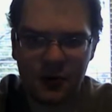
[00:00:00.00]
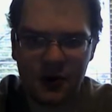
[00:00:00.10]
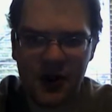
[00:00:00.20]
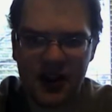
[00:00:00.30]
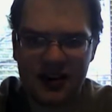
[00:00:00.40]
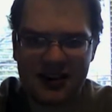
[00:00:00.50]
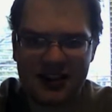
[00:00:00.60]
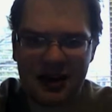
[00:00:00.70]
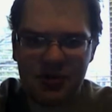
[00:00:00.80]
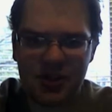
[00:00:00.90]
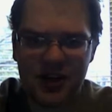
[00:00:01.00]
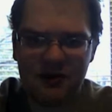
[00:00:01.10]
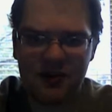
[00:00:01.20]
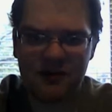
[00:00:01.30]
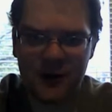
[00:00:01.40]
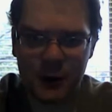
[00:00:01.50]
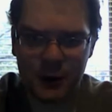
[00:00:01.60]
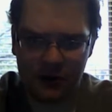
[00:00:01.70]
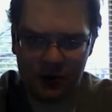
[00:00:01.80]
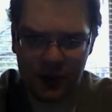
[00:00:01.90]
With the exception of the
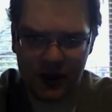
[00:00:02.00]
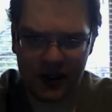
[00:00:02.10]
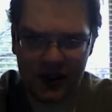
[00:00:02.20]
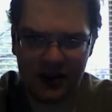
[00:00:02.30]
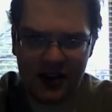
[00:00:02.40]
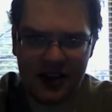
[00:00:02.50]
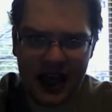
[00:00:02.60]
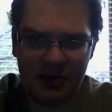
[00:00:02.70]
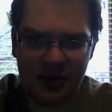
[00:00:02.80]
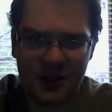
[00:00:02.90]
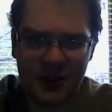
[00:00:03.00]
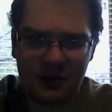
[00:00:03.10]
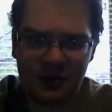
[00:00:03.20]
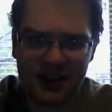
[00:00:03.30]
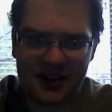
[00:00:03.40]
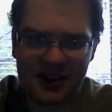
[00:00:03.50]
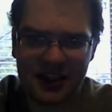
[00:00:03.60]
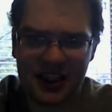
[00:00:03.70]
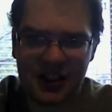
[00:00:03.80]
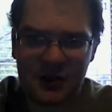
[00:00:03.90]
Virtual Boy, the GameCube was
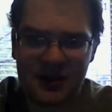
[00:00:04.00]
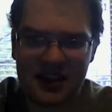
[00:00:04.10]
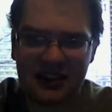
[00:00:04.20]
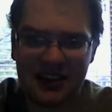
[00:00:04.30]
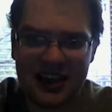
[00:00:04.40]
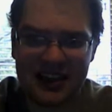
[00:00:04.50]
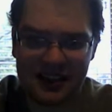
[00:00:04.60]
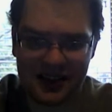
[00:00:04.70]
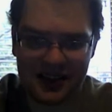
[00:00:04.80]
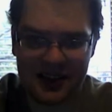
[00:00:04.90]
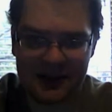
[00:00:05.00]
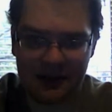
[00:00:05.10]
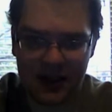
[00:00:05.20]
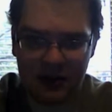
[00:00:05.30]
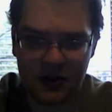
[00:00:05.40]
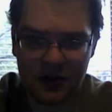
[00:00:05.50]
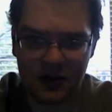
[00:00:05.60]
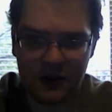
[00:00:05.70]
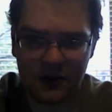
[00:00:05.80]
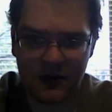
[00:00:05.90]
Nintendo's least successful
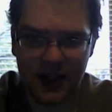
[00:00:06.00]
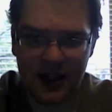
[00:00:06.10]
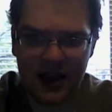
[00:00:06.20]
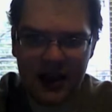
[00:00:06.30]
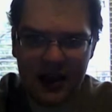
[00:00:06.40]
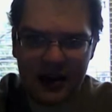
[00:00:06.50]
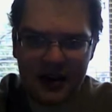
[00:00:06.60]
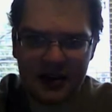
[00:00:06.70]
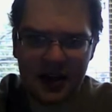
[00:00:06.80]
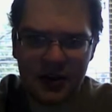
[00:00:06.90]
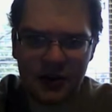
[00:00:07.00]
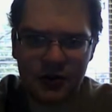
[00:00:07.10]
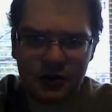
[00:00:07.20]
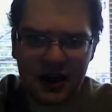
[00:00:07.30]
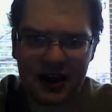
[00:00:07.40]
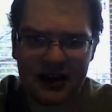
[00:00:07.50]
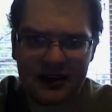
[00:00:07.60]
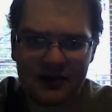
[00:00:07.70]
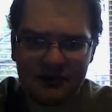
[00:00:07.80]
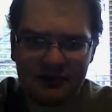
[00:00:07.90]
console. Nintendo
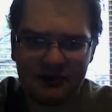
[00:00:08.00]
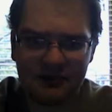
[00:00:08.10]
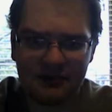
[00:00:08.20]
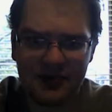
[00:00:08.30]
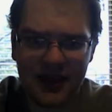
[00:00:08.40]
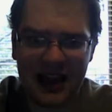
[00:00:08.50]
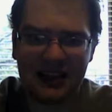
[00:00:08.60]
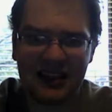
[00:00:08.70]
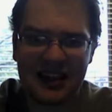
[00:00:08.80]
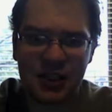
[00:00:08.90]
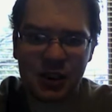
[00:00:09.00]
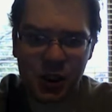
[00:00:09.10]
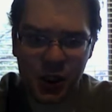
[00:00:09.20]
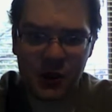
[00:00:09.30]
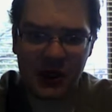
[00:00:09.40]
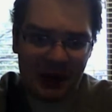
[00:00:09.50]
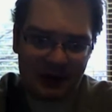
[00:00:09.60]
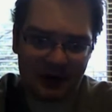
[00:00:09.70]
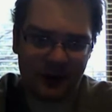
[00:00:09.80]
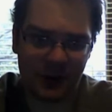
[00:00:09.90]
tried at least two
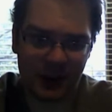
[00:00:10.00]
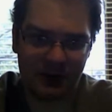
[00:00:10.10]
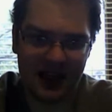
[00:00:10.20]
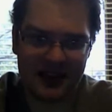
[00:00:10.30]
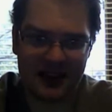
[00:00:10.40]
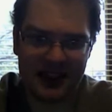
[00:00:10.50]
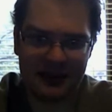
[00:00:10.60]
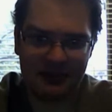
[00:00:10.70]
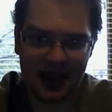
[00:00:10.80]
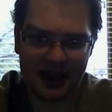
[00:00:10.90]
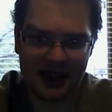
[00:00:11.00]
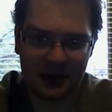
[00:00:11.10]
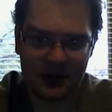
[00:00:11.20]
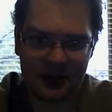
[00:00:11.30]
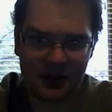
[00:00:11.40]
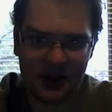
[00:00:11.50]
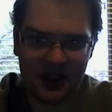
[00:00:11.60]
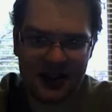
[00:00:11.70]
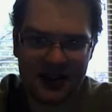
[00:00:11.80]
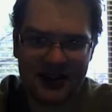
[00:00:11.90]
times before to make a C D-based console, but
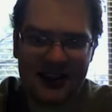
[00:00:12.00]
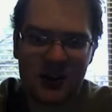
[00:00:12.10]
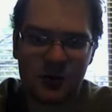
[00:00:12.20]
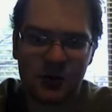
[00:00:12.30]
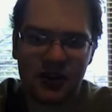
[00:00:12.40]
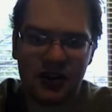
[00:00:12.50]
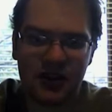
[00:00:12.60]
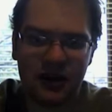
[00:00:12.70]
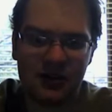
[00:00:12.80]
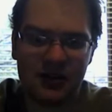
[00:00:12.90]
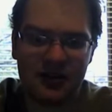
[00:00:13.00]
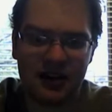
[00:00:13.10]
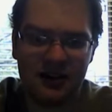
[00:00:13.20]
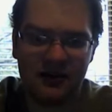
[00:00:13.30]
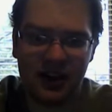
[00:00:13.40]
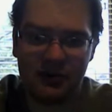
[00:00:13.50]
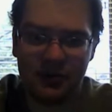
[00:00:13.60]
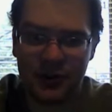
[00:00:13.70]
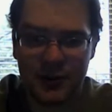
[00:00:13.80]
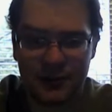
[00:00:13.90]
its deals with the outside
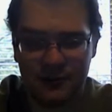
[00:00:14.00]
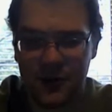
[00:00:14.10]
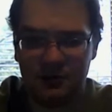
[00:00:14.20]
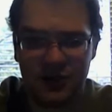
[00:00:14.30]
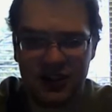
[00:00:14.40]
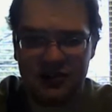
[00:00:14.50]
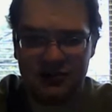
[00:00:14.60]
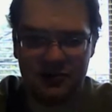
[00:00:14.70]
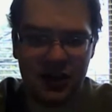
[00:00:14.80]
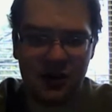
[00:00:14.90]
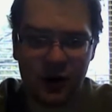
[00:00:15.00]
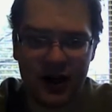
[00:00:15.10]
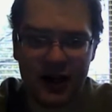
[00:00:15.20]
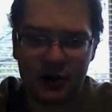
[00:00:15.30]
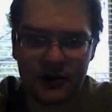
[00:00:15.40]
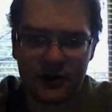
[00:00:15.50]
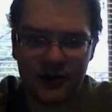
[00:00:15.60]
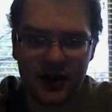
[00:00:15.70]
developers, well, just didn't work out.